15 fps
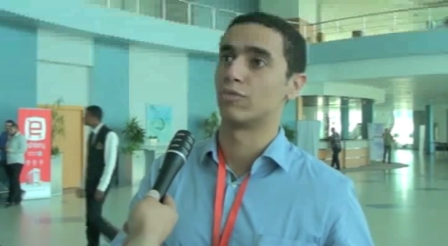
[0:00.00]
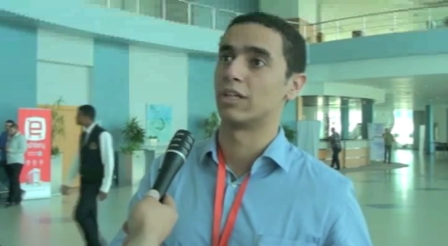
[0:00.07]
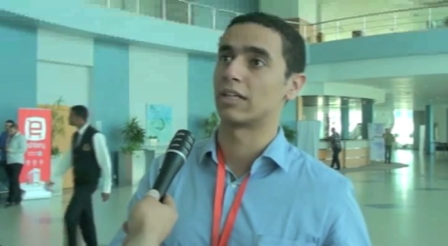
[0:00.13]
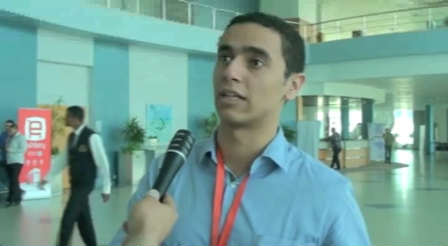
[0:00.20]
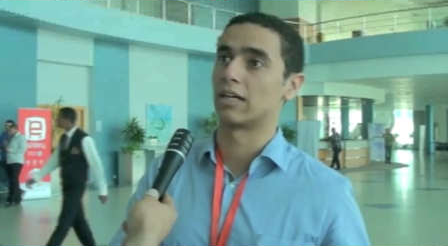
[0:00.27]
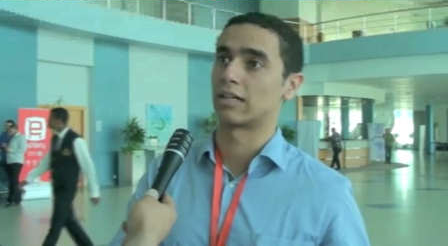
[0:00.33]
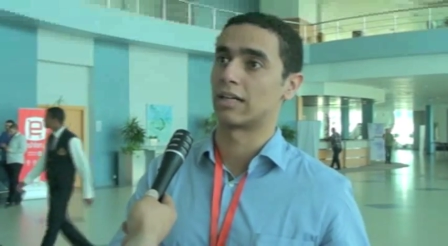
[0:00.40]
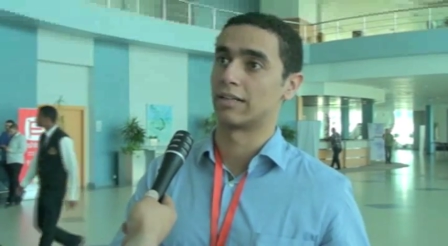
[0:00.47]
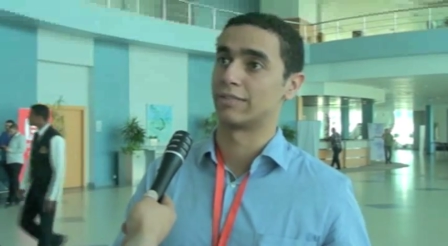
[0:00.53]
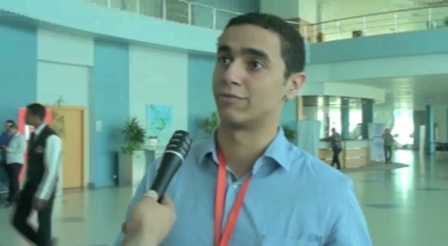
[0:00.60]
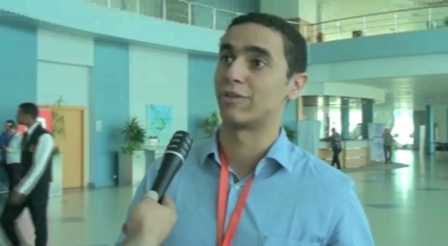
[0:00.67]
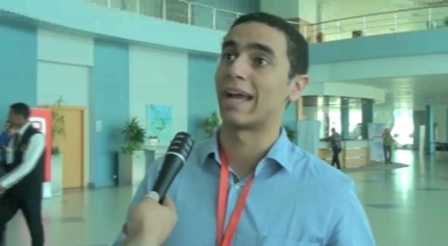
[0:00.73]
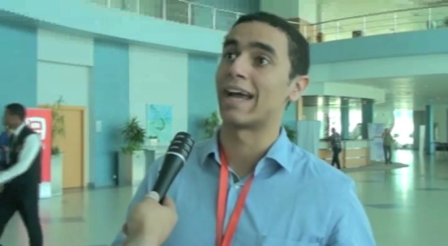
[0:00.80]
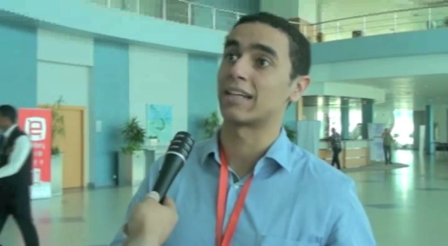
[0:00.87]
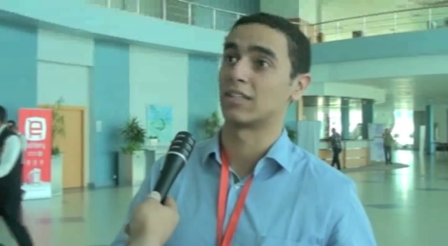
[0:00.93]
work
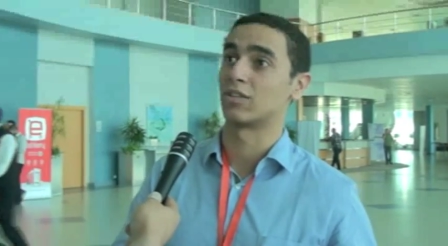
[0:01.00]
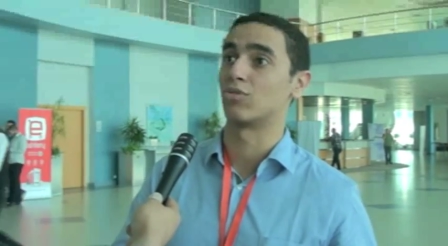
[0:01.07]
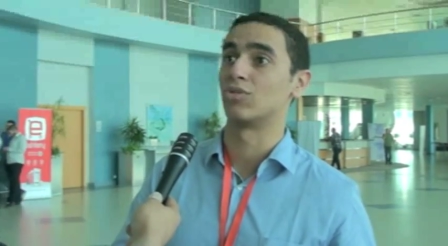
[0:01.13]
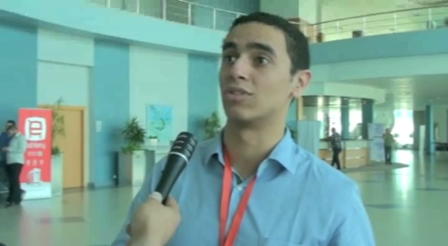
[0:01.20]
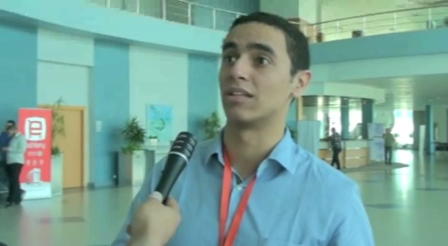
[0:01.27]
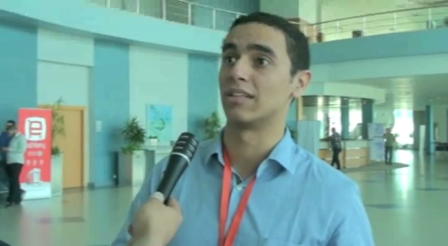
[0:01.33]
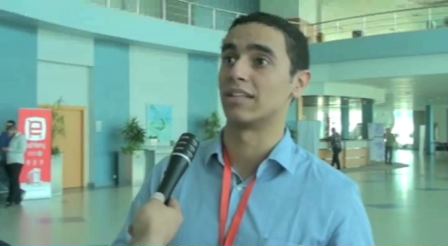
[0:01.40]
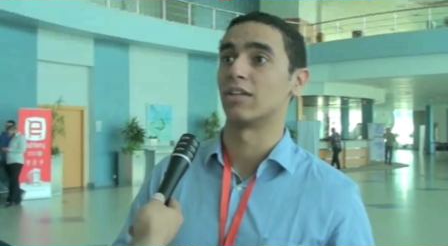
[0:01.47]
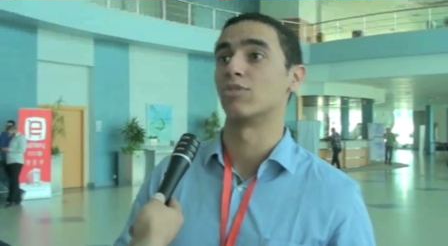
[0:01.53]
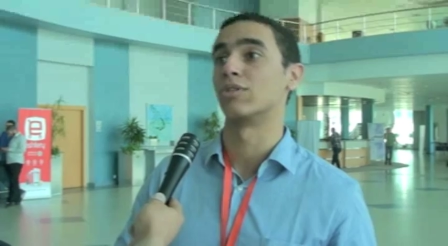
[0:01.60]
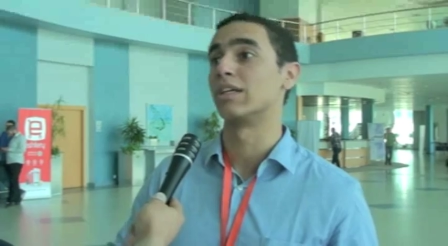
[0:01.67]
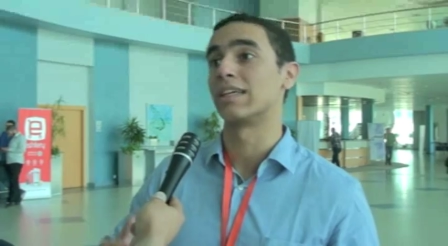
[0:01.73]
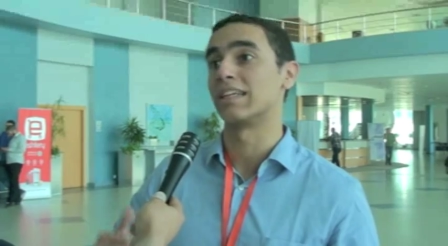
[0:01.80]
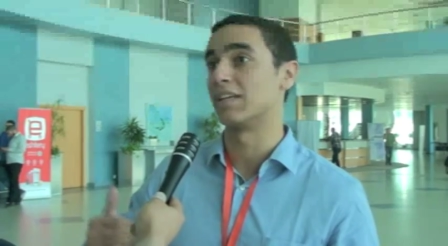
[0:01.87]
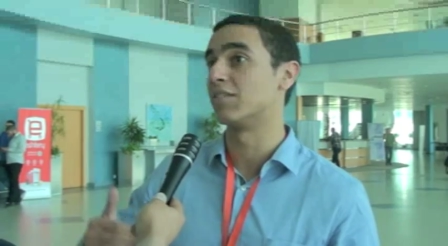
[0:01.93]
and react accordingly.
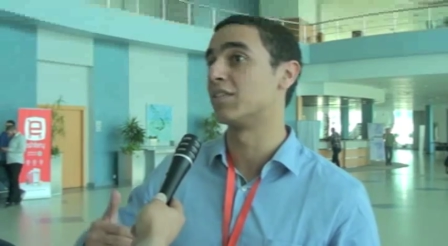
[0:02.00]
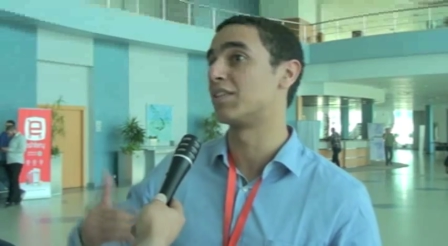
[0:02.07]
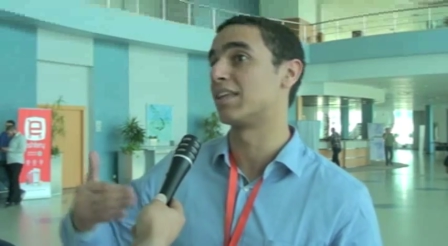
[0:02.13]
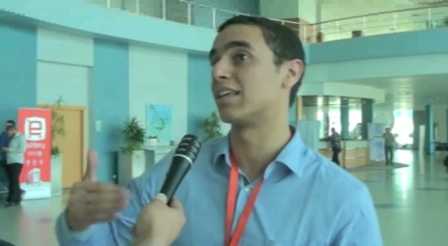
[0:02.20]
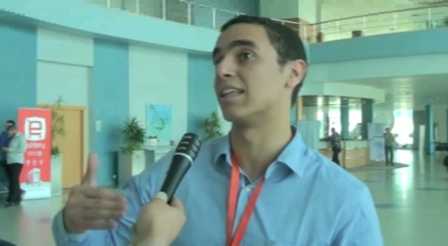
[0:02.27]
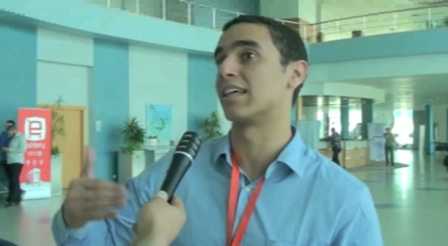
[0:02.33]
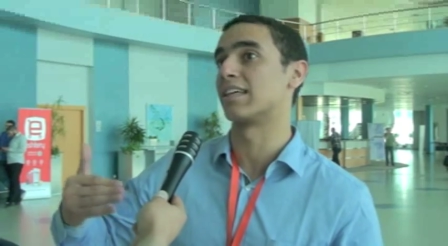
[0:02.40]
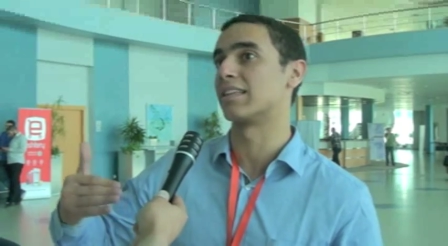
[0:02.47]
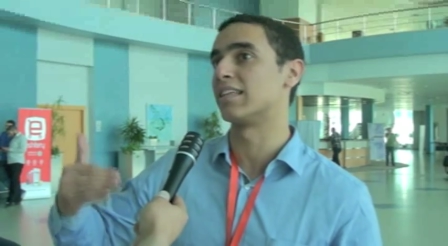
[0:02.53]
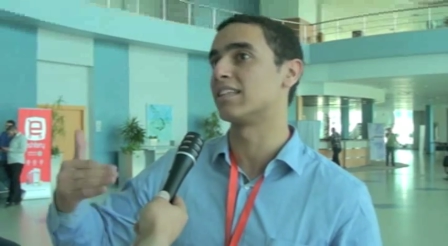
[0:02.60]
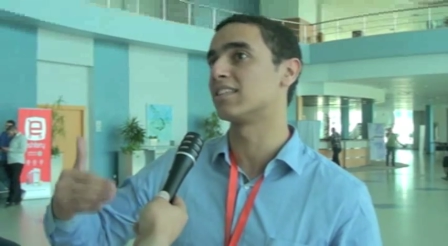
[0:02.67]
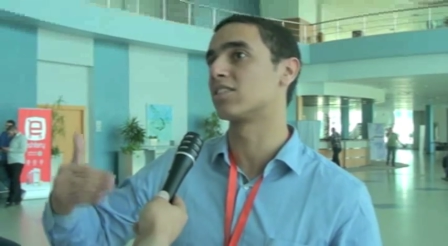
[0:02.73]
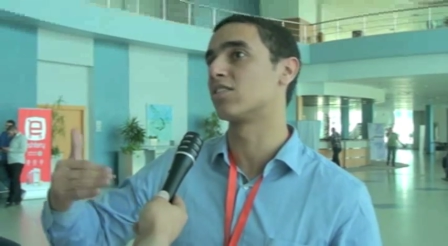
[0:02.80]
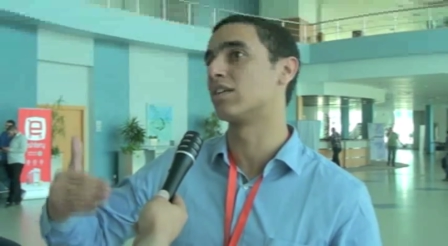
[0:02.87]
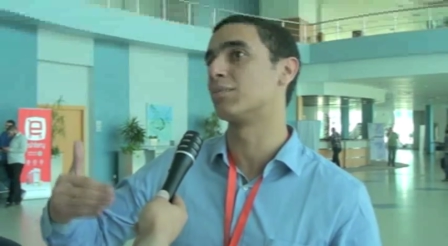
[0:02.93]
Or you can even think like
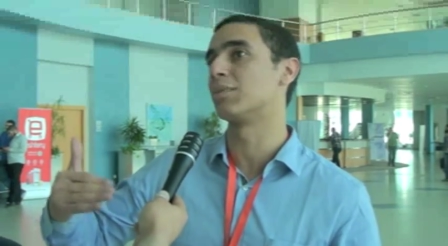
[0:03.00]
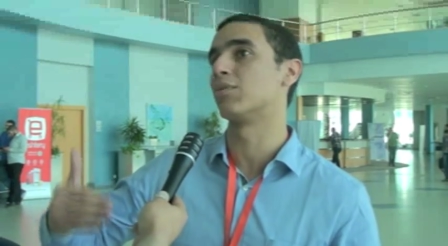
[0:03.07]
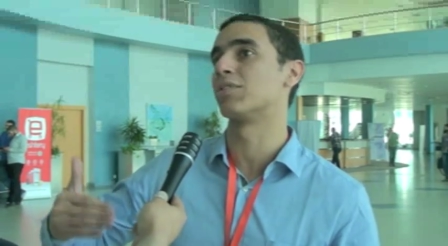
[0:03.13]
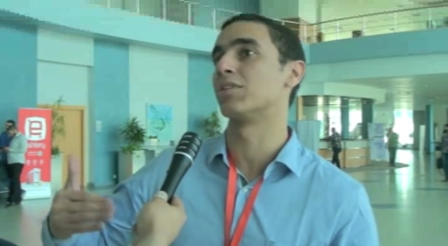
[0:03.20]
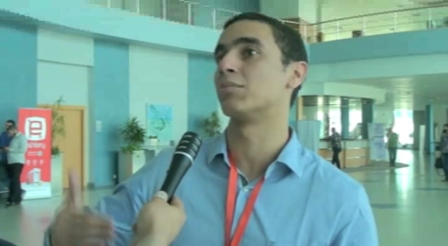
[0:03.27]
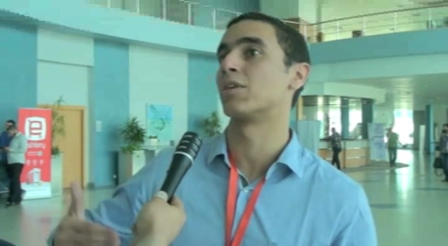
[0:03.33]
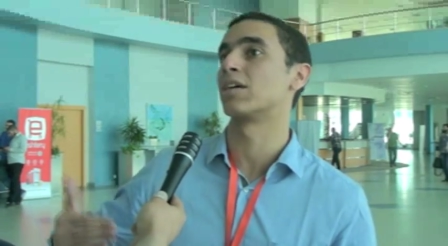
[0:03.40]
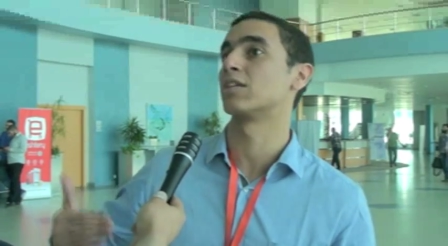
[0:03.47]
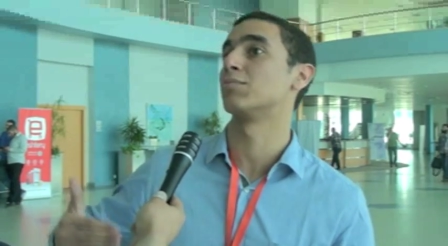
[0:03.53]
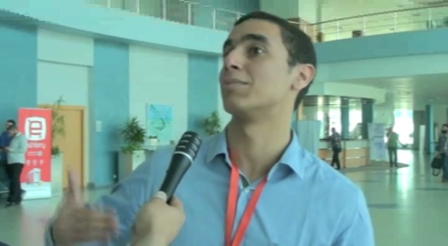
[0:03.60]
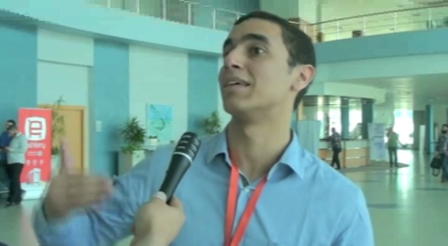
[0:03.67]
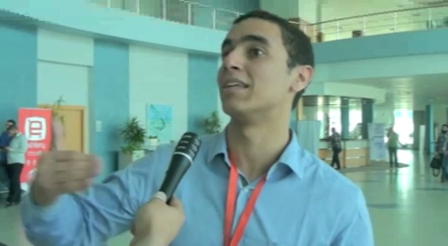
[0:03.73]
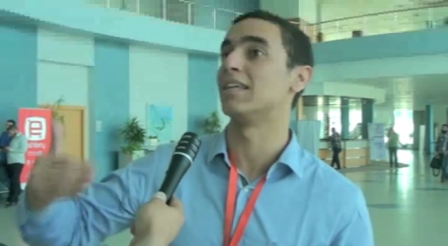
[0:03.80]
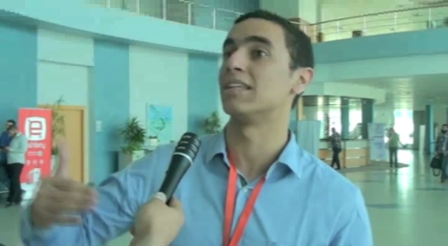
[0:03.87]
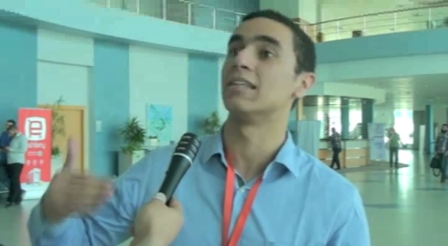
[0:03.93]
this is going to be what the market
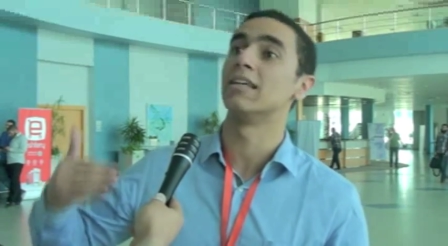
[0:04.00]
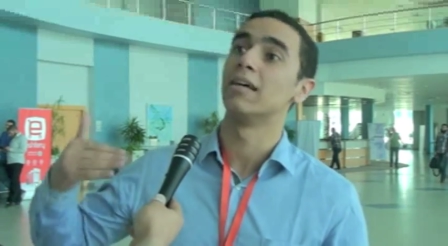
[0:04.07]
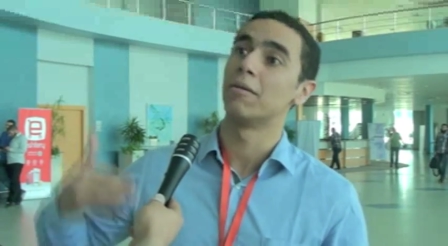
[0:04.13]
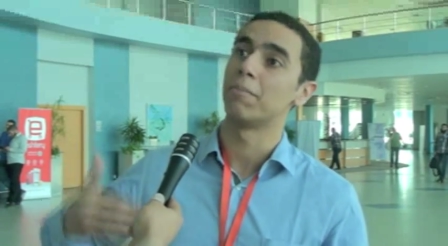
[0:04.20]
may need